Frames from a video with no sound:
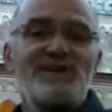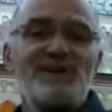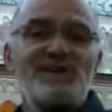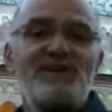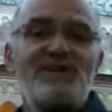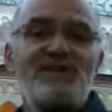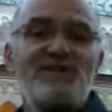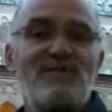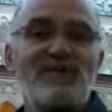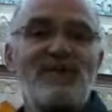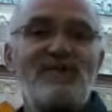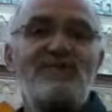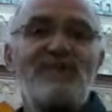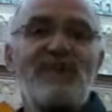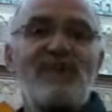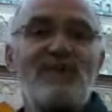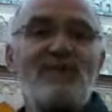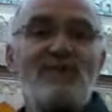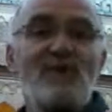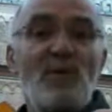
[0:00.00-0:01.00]
edition of
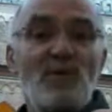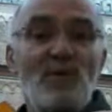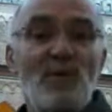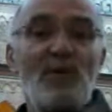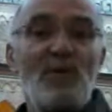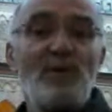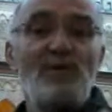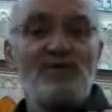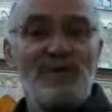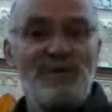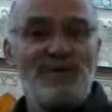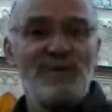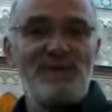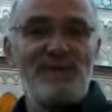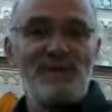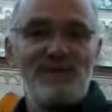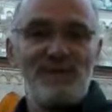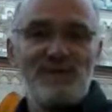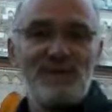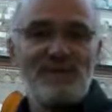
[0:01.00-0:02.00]
Retail World
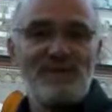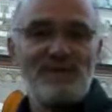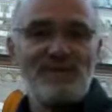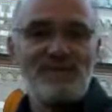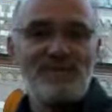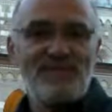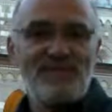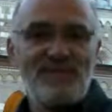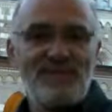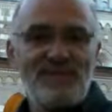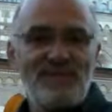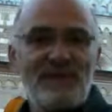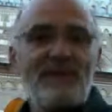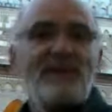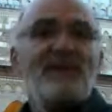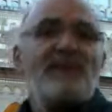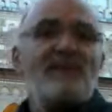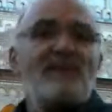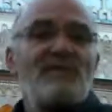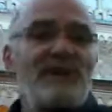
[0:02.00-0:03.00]
Report.
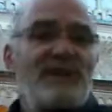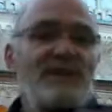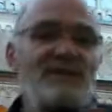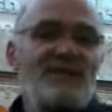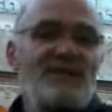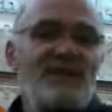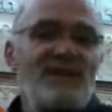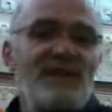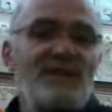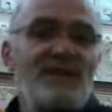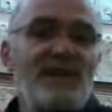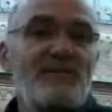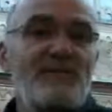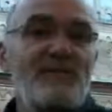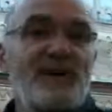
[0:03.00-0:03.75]
We're going to start